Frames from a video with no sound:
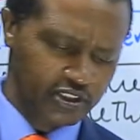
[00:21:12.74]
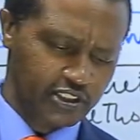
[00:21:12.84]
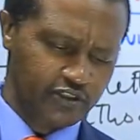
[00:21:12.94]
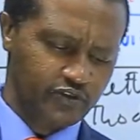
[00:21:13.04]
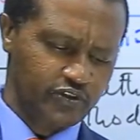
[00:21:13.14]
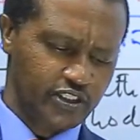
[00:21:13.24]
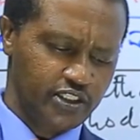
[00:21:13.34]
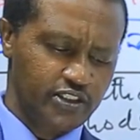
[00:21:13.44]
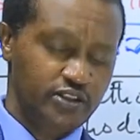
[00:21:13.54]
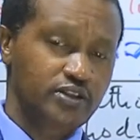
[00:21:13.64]
that I've
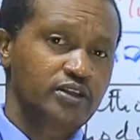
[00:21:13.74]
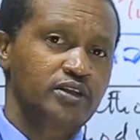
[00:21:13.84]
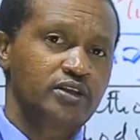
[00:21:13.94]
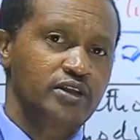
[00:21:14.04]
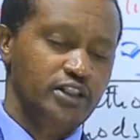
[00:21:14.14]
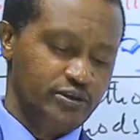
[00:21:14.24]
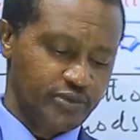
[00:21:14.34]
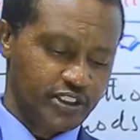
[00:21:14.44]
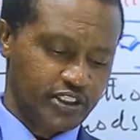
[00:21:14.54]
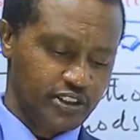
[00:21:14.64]
dried in
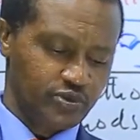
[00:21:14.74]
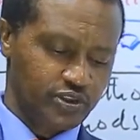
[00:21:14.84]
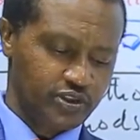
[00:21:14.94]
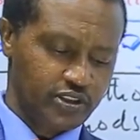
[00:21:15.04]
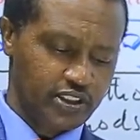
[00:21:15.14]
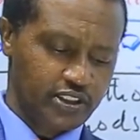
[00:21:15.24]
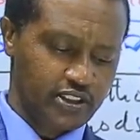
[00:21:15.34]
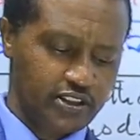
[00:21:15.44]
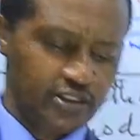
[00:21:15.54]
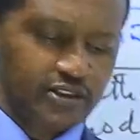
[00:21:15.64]
my house,
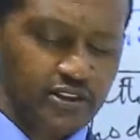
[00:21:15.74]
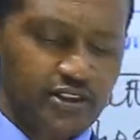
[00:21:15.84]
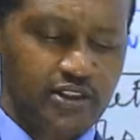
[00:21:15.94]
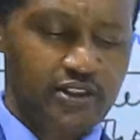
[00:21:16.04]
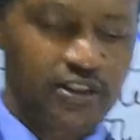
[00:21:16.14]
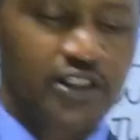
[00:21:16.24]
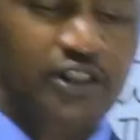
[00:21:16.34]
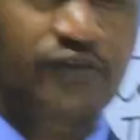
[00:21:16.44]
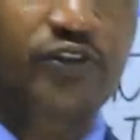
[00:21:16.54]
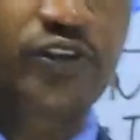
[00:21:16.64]
lanas. I've